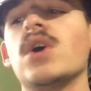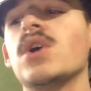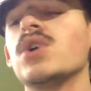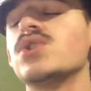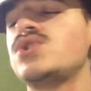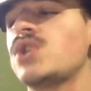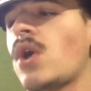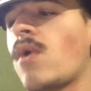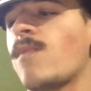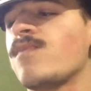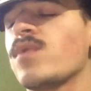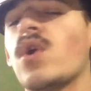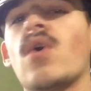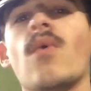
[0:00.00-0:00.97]
So,
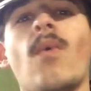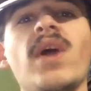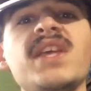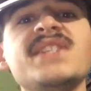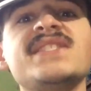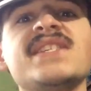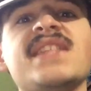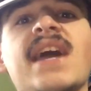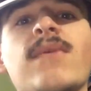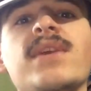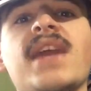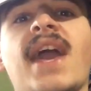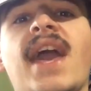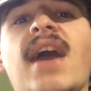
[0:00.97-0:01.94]
what is it that
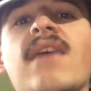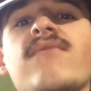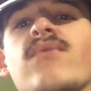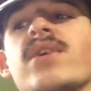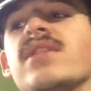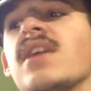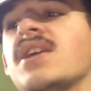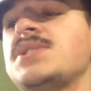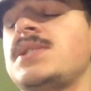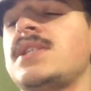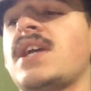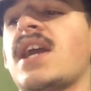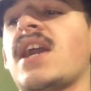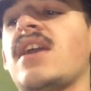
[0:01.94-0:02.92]
we have with us
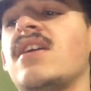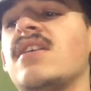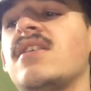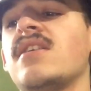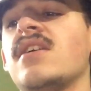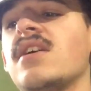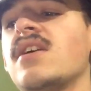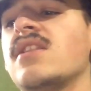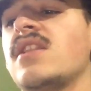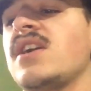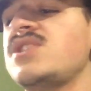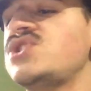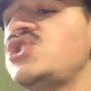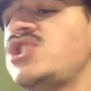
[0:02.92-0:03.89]
today?
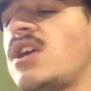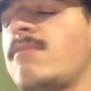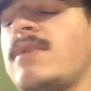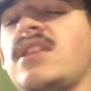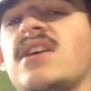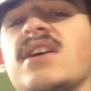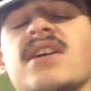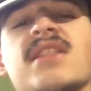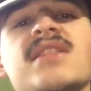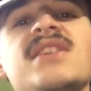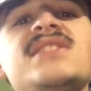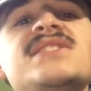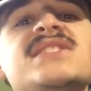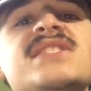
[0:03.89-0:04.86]
Ladies and gentlemen,
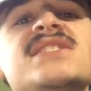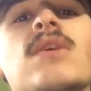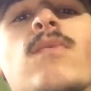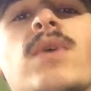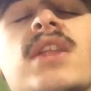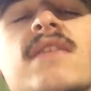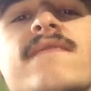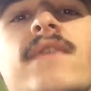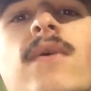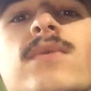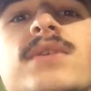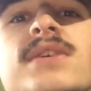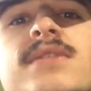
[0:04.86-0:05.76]
this is the winning vote.